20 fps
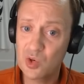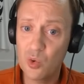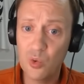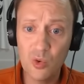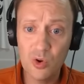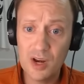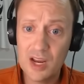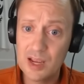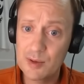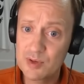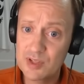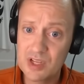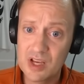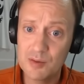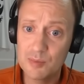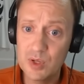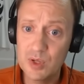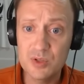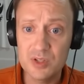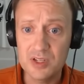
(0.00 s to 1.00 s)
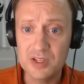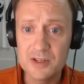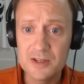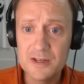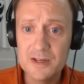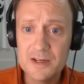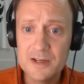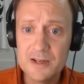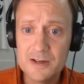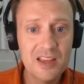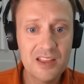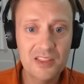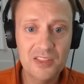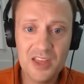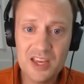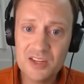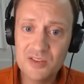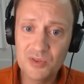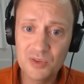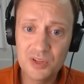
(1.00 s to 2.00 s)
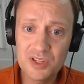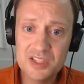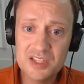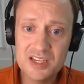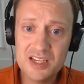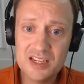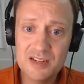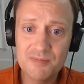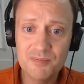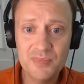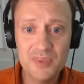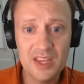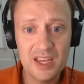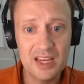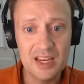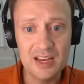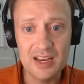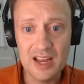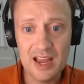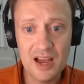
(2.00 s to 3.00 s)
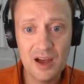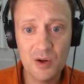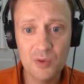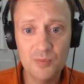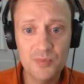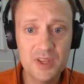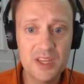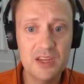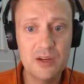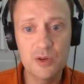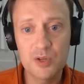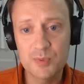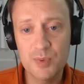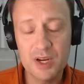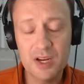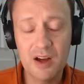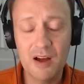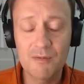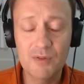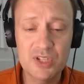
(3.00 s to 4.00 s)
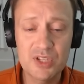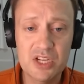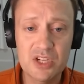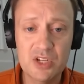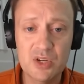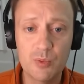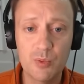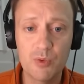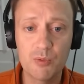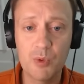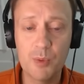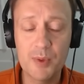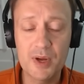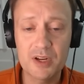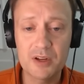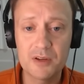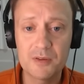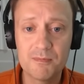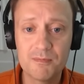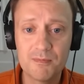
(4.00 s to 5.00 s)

or Amazon Music. Thanks for listening, and now here's my conversation with Rebecca.